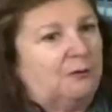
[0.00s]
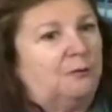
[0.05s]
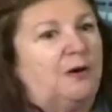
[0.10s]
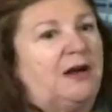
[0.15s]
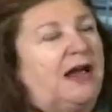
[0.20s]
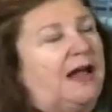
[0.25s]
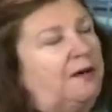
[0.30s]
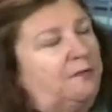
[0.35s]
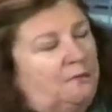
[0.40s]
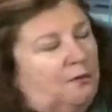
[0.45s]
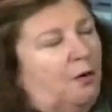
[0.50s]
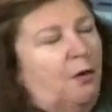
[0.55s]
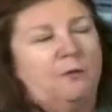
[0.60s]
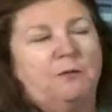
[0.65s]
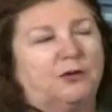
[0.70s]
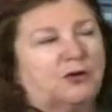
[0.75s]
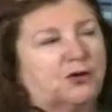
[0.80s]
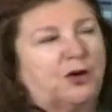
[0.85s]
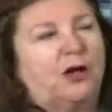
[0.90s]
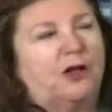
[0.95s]
we had
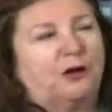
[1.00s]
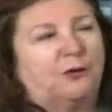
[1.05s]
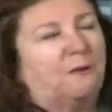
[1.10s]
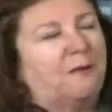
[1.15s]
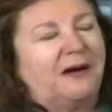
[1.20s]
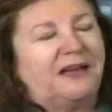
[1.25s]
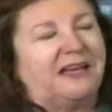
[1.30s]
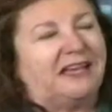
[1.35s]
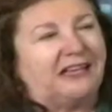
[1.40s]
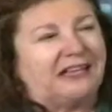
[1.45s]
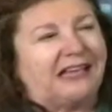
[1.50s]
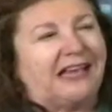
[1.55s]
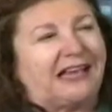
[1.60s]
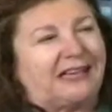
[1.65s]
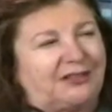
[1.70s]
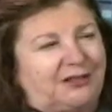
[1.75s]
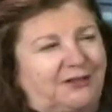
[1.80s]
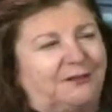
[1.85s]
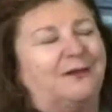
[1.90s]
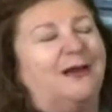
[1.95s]
almost all our money
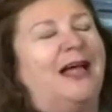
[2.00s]
collected.